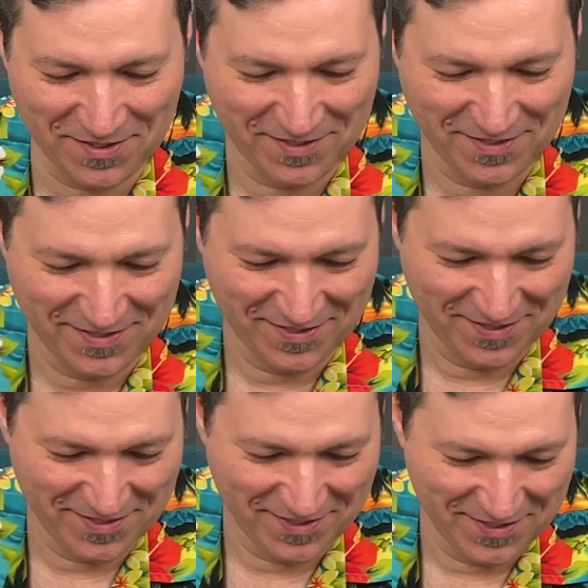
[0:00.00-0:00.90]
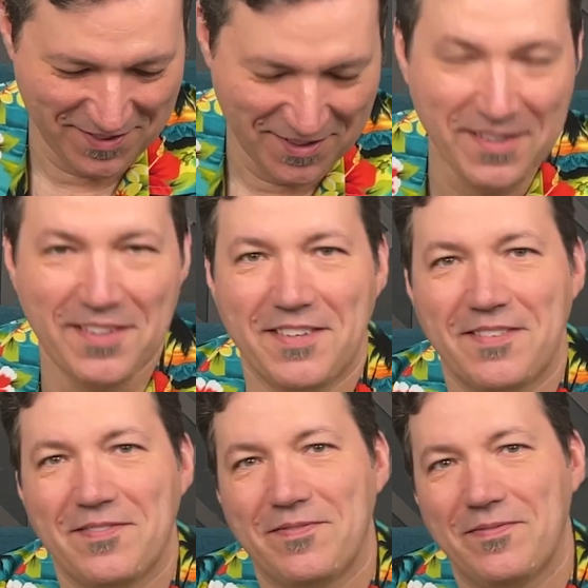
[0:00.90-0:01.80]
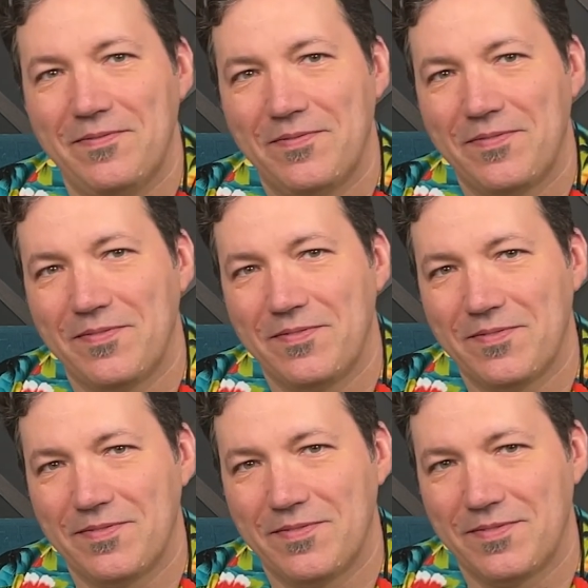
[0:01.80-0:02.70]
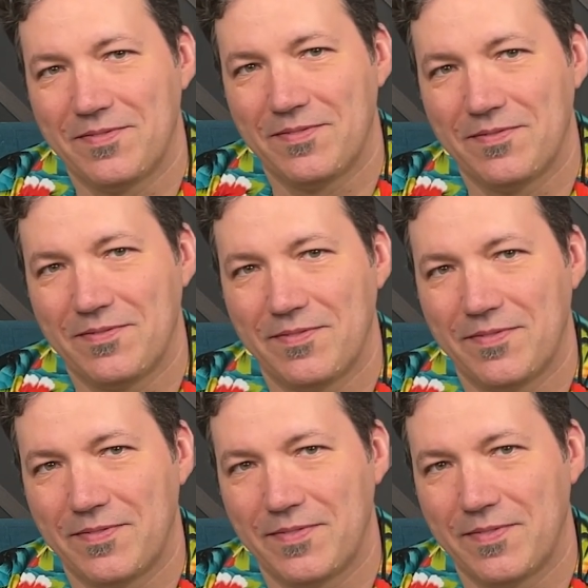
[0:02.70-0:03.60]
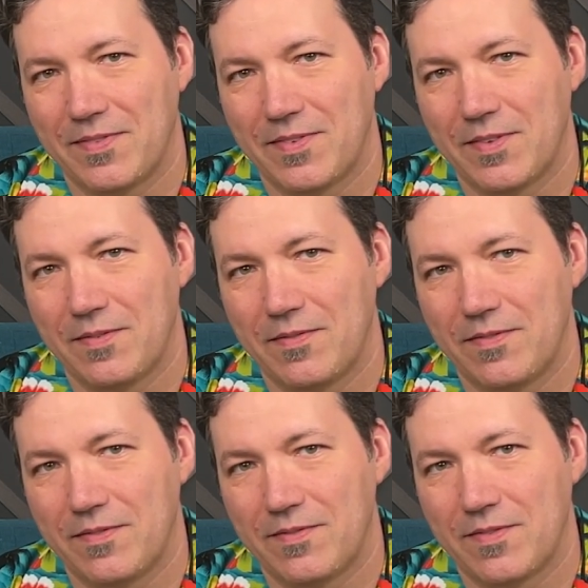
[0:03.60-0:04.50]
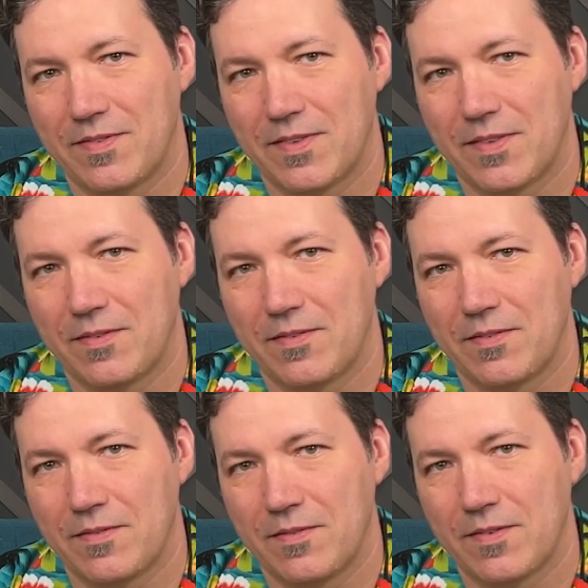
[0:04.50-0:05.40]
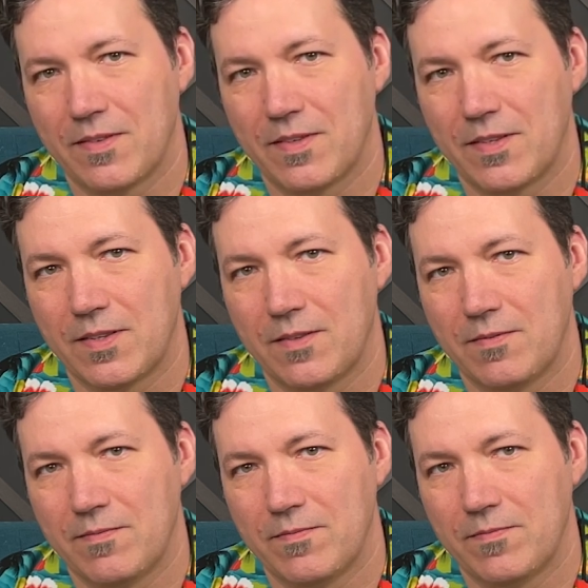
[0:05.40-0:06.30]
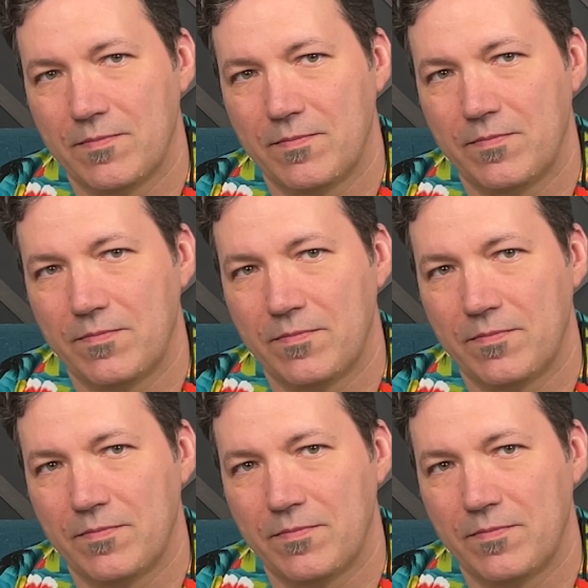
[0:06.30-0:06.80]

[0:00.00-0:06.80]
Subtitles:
[no speech]